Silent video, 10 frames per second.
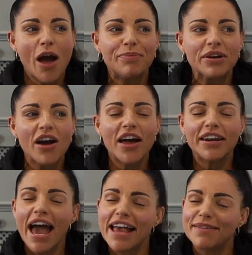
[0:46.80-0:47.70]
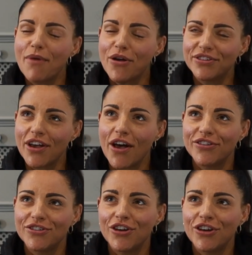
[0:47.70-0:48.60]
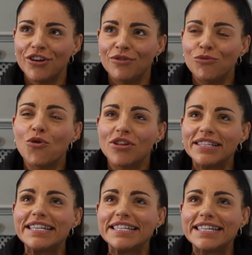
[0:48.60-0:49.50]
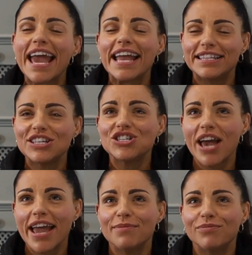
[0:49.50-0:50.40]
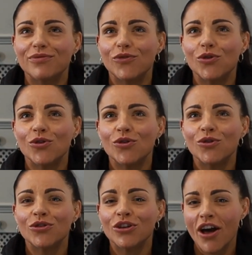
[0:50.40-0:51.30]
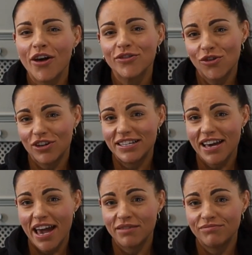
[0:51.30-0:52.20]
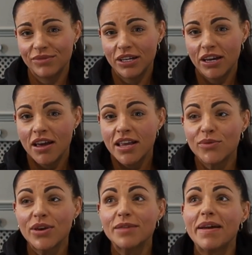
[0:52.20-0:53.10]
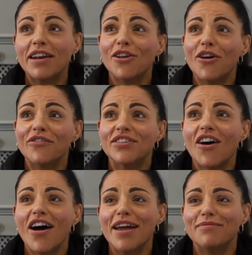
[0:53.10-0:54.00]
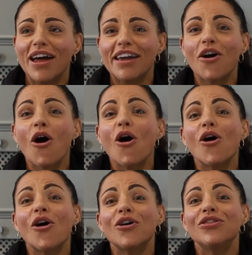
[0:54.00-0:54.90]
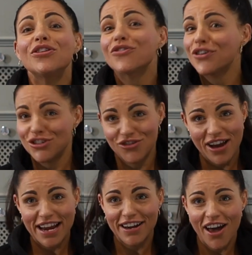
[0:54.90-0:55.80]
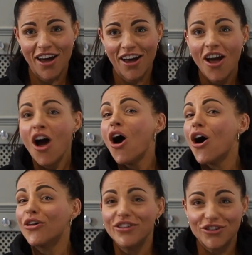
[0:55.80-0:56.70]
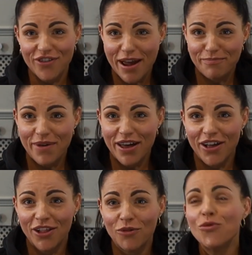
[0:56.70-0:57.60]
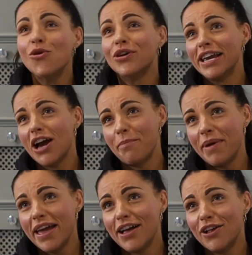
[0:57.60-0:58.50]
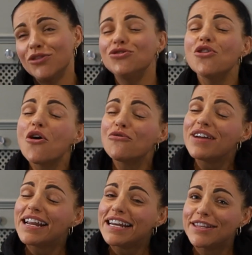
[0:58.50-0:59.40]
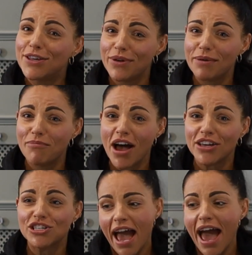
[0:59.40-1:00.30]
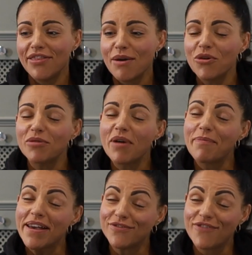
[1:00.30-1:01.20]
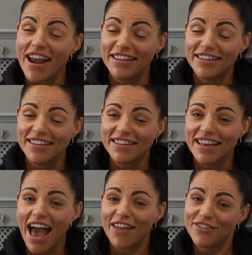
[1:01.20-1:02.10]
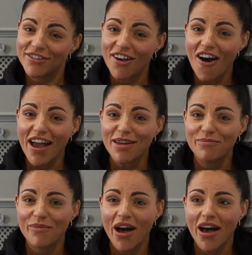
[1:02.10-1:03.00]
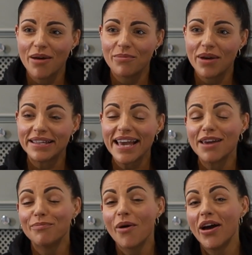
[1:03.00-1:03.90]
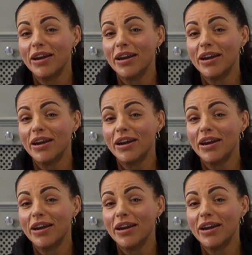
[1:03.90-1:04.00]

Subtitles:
begun, as most girls do, wanting to get into shape for the girls' holiday. So I spent a lot of time on the cross trainer, on the treadmill, walking uphill, not really doing much. And then one of my best friends at the time had taken part